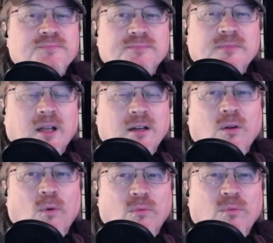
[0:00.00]
I don't
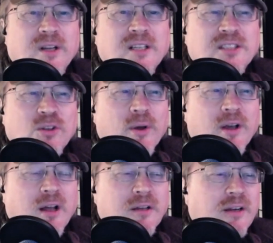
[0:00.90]
know. What is going
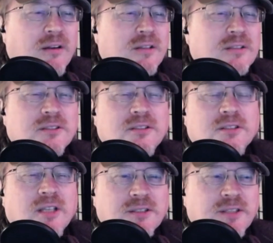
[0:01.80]
on here? This is
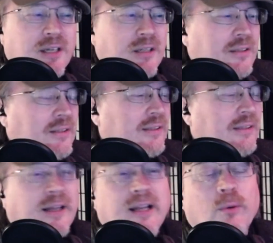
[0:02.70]
disgusting.
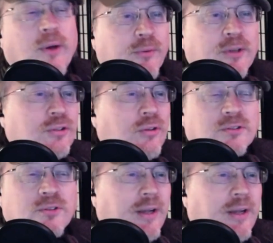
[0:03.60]
Anyway, Richard
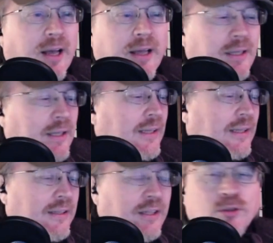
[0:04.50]
Dole's a great guy.
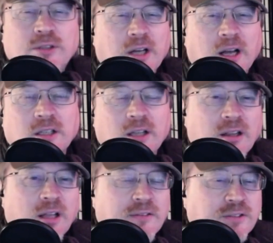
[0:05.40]
He usually talks a
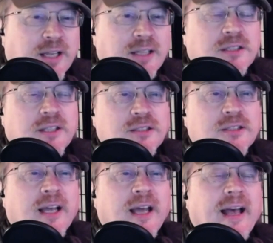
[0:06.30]
lot of sense. This
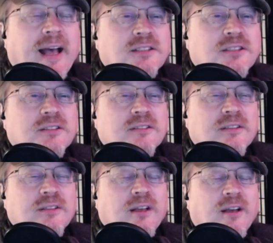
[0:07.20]
has
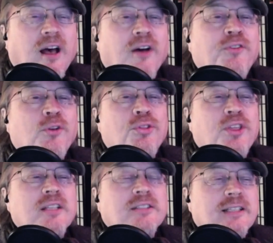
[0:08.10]
a few
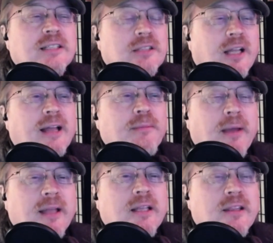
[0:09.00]
things I disliked,
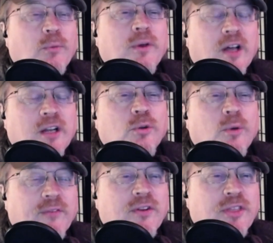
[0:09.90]
mainly that we've got to do
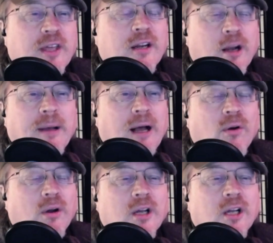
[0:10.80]
everything in our
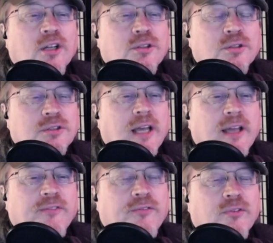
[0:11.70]
power to save